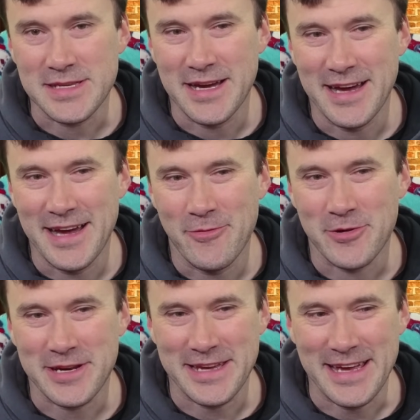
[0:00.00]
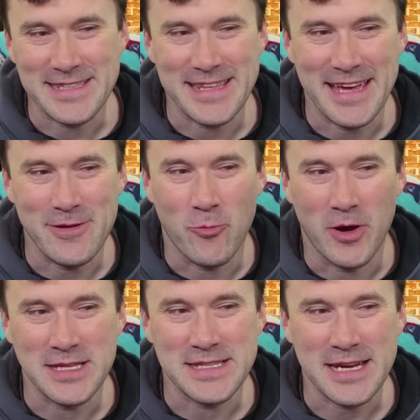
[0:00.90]
Uh, we're going to get into that in
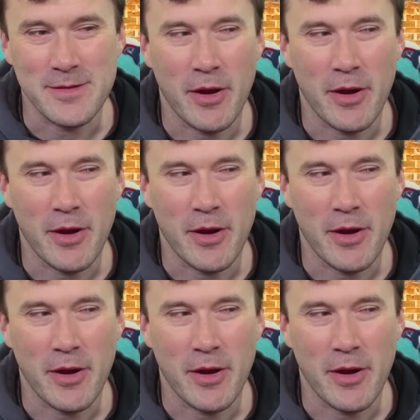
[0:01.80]
one second.